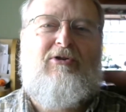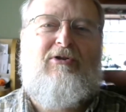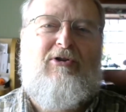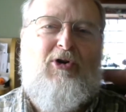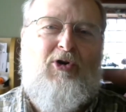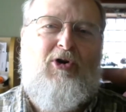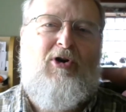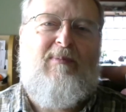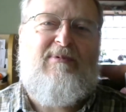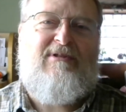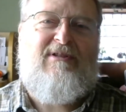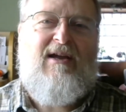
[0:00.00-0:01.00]

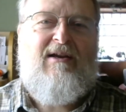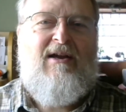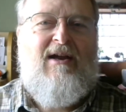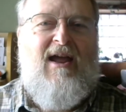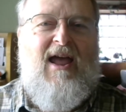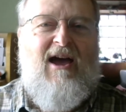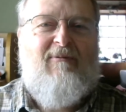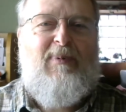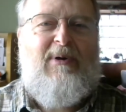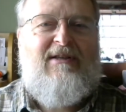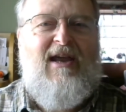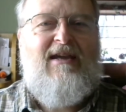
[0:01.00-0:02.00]
terms that have
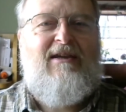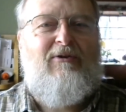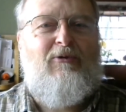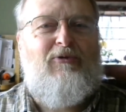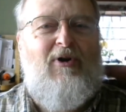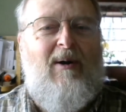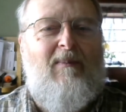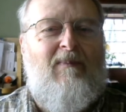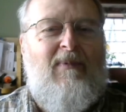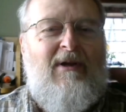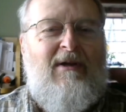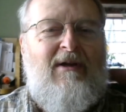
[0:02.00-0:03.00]
been taken
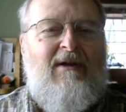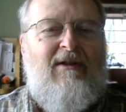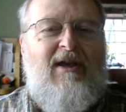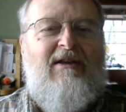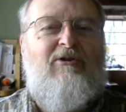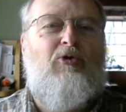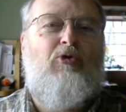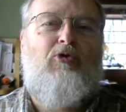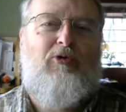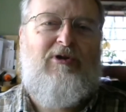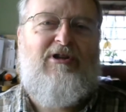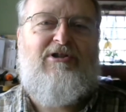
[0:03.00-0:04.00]
from Hindu
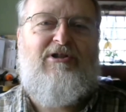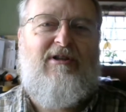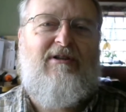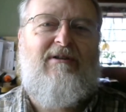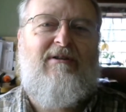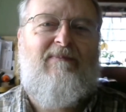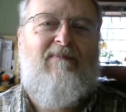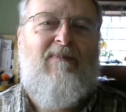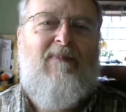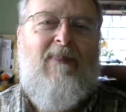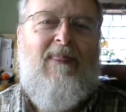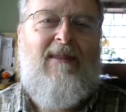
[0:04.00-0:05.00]
tradition
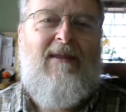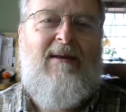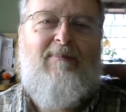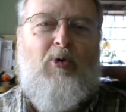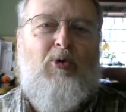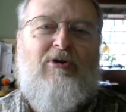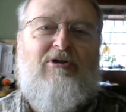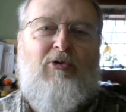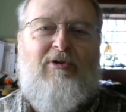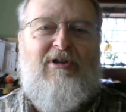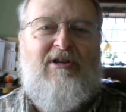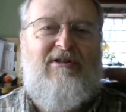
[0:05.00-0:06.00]
and Buddhist
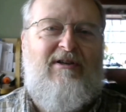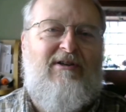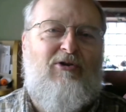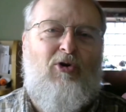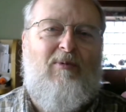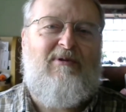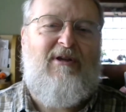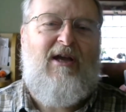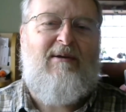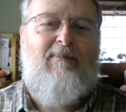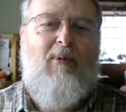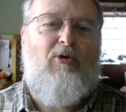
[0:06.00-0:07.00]
tradition, terms
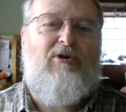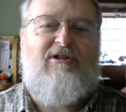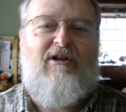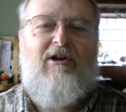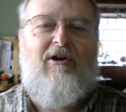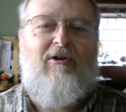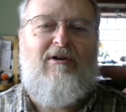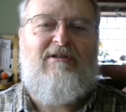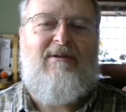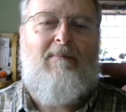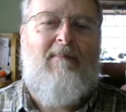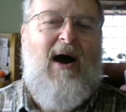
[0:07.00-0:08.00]
like moksha or
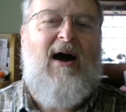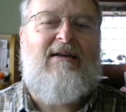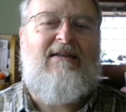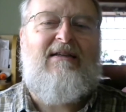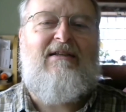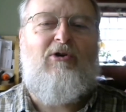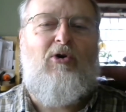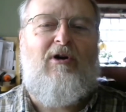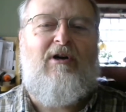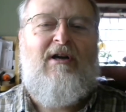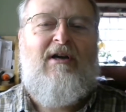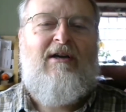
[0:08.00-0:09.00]
samadhi
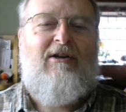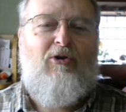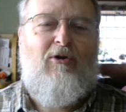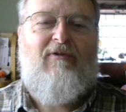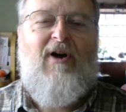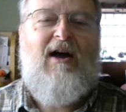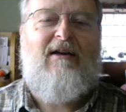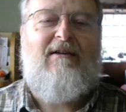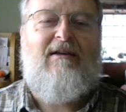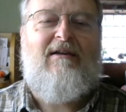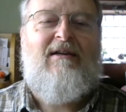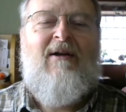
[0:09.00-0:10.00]
or
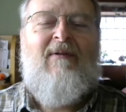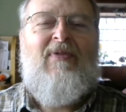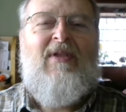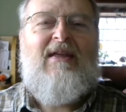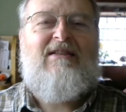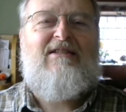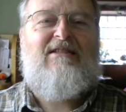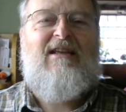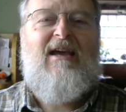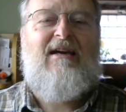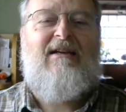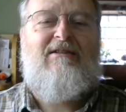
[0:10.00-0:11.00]
nirvana.
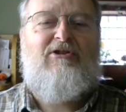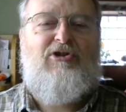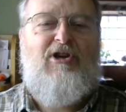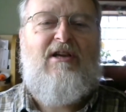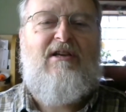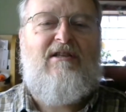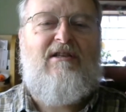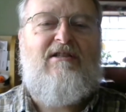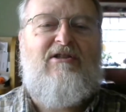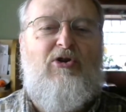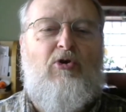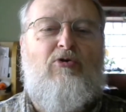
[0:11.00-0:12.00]
Instead,
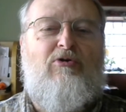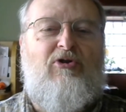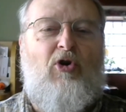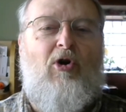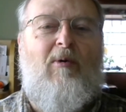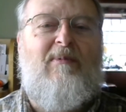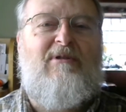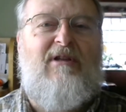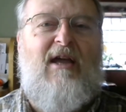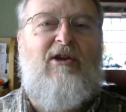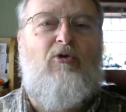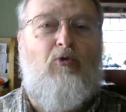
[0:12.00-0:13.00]
Jesus used terms
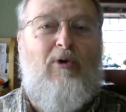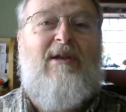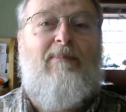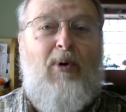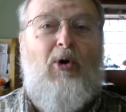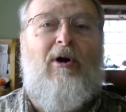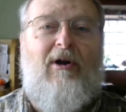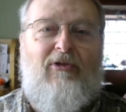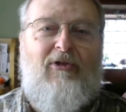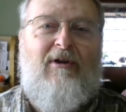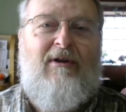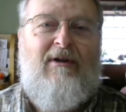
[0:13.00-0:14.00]
like rebirth,